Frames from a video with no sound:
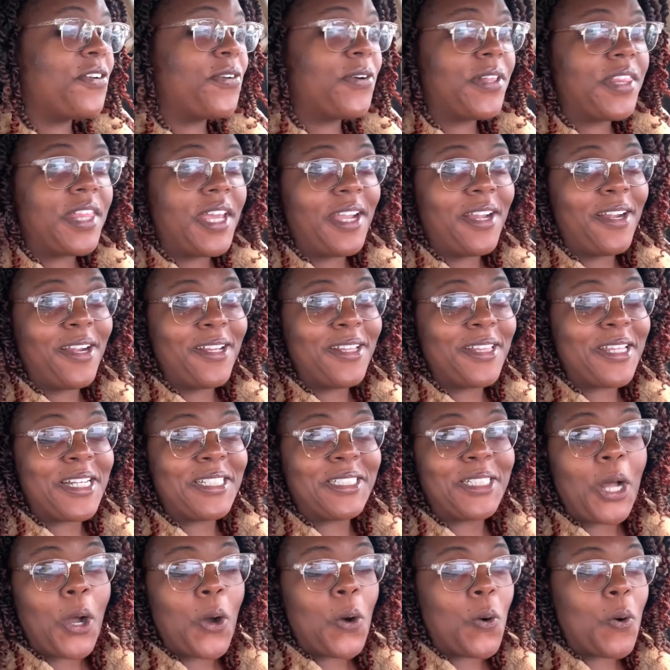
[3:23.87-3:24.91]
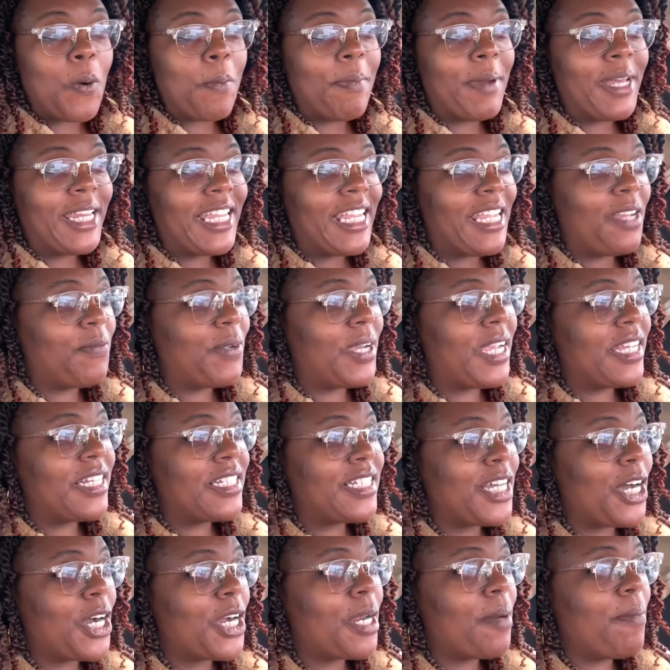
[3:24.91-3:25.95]
there, that's old money.
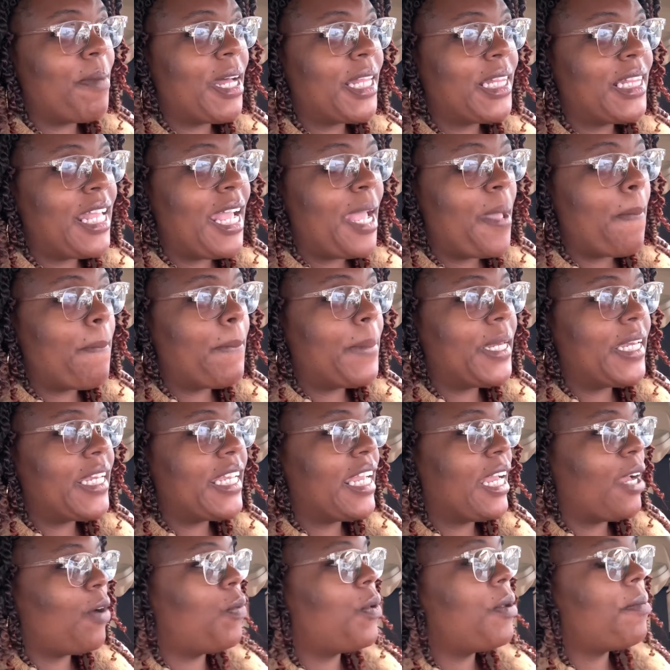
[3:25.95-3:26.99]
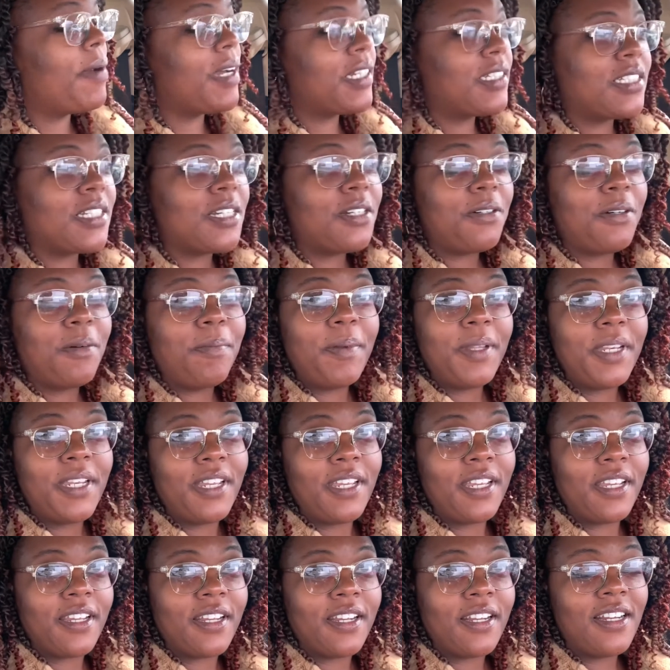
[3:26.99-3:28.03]
We about that. But yeah, we about to go up in
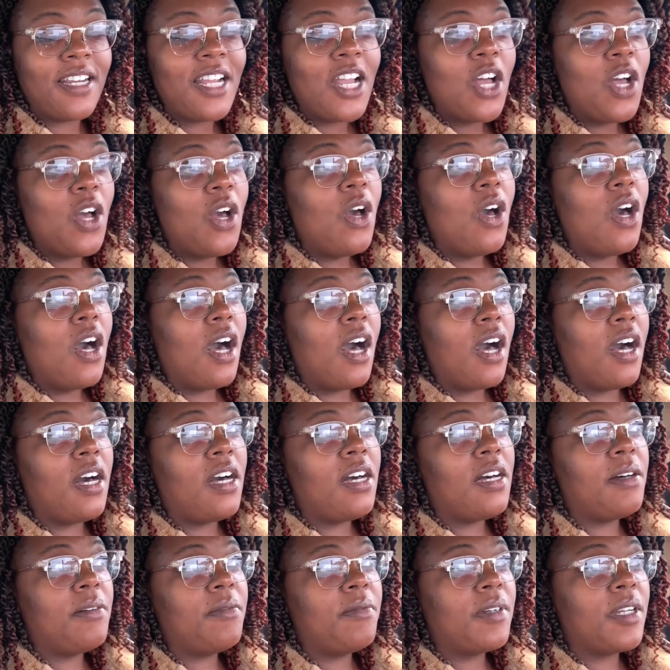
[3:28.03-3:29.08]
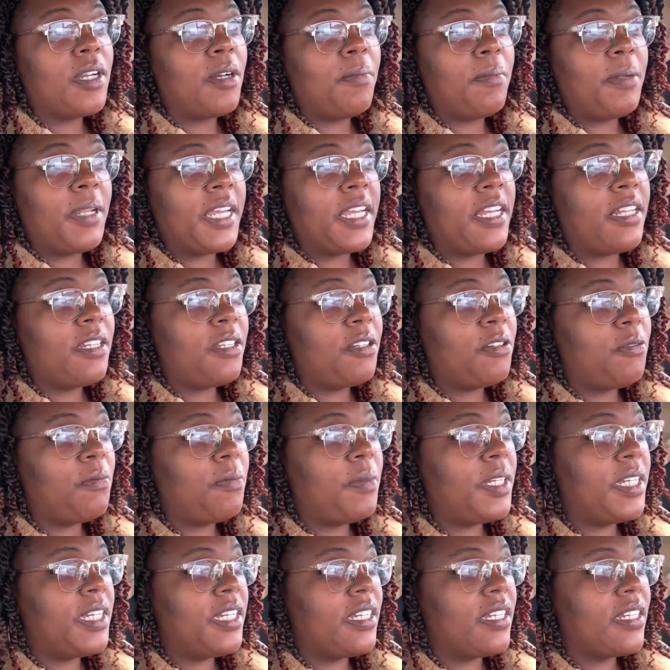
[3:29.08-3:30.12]
here. Um, we're gonna play a little
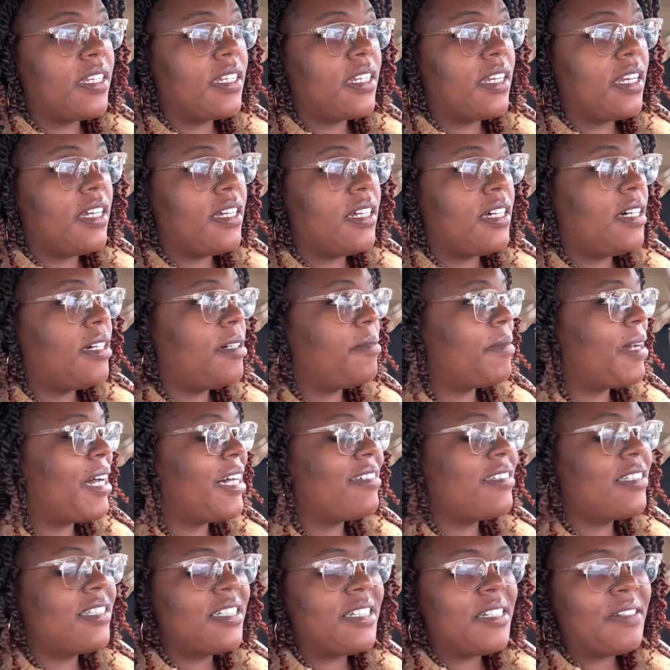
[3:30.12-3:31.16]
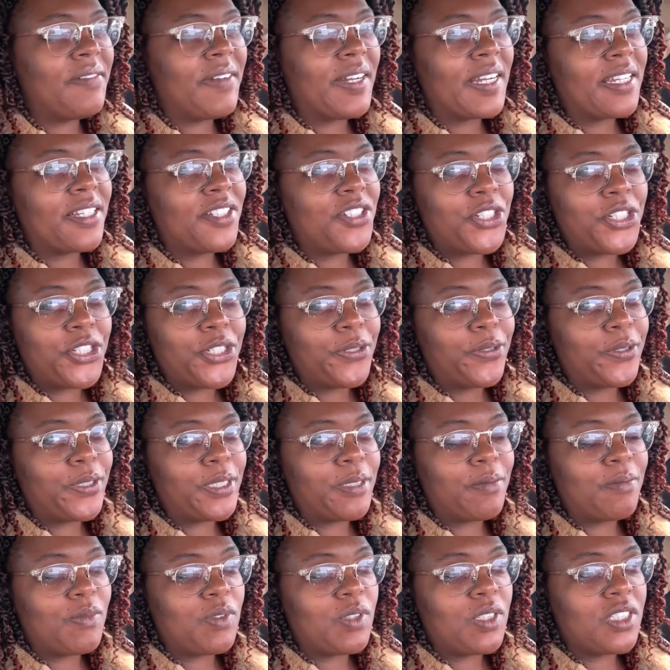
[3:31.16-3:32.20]
bit. Um, I'll see if I can shoot
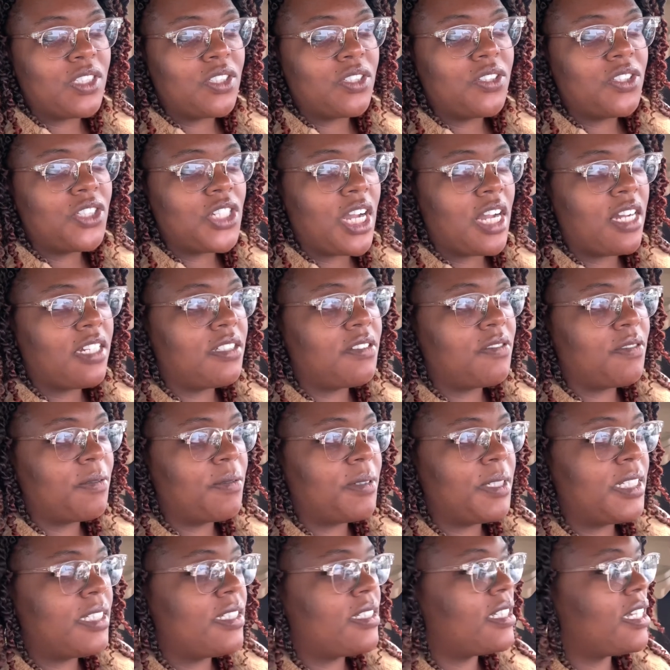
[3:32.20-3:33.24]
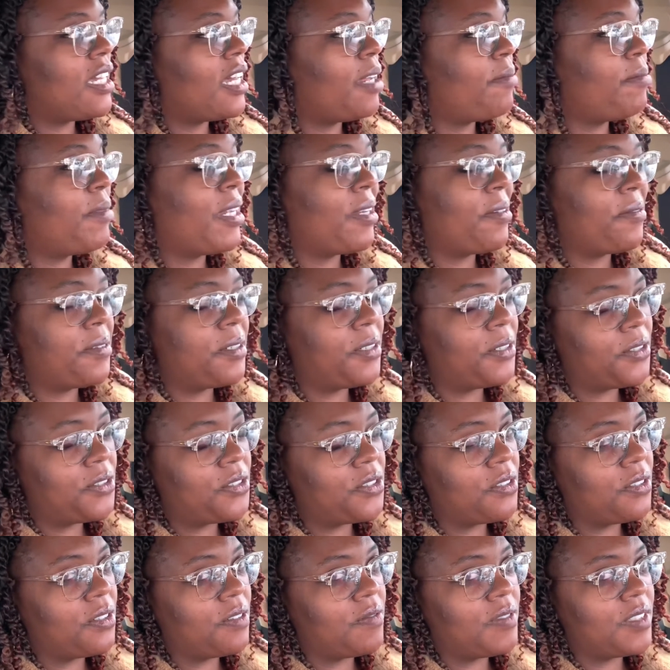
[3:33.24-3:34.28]
some shots from the inside. I'm not really
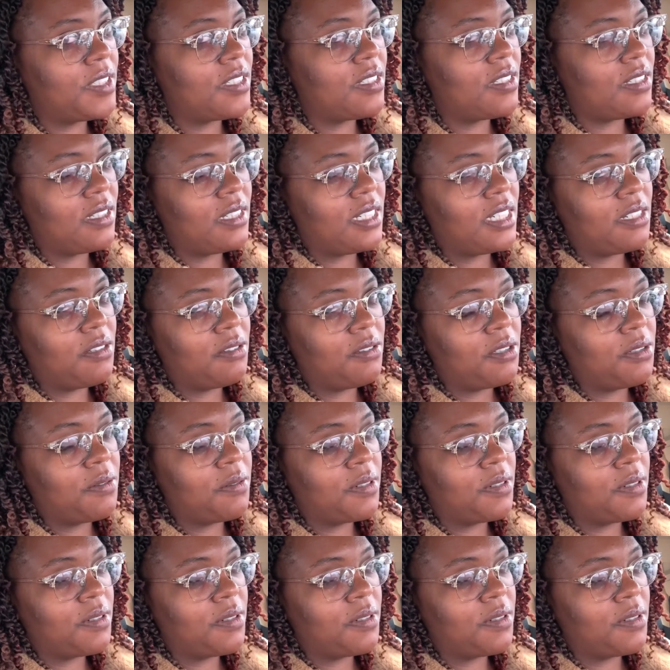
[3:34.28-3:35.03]
sure if it's legal to